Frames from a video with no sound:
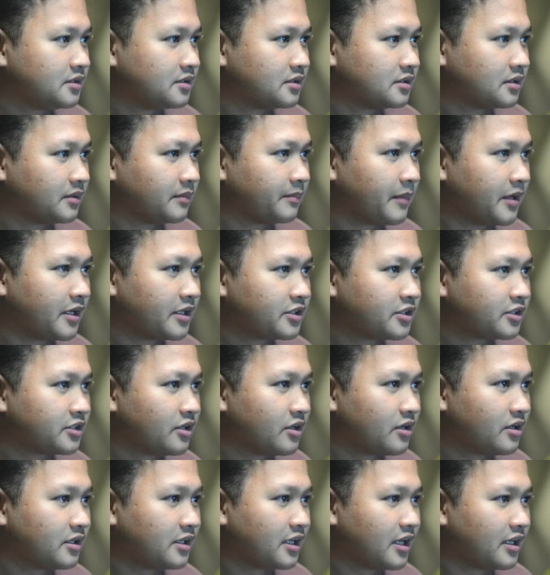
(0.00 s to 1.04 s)
So make
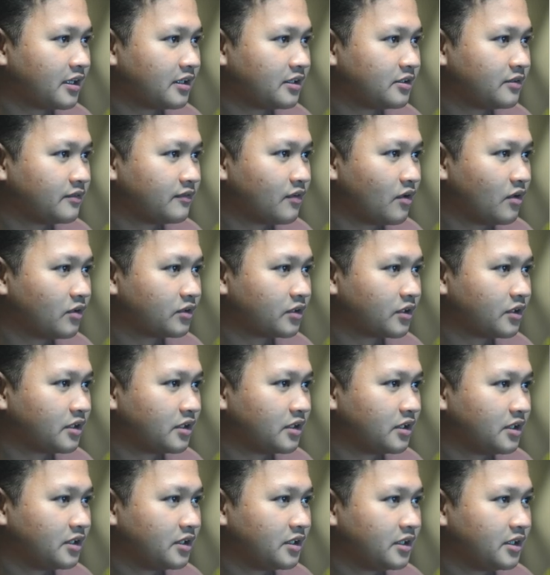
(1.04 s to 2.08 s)
sure that the folder
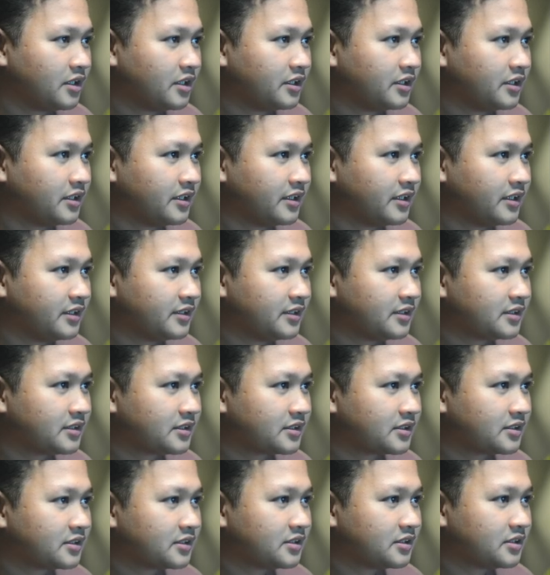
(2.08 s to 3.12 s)
is
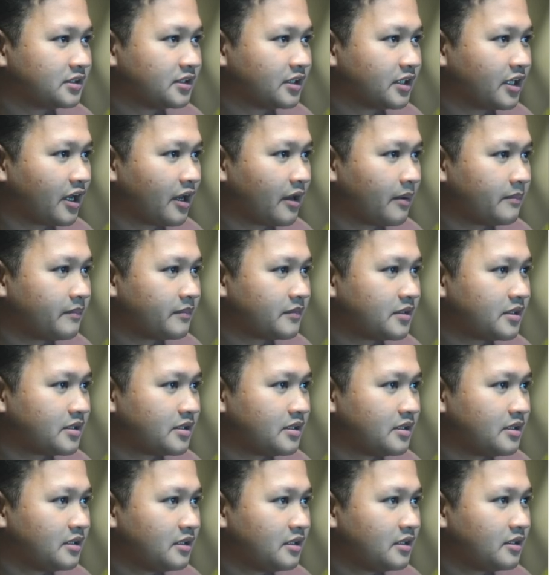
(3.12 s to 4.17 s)

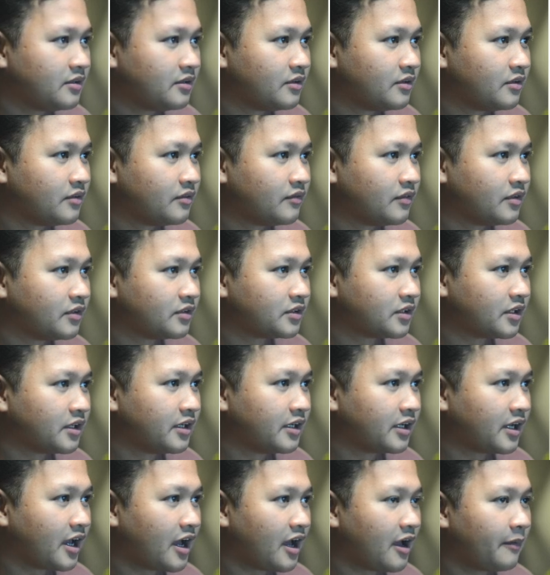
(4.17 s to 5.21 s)
empty. Filtering app.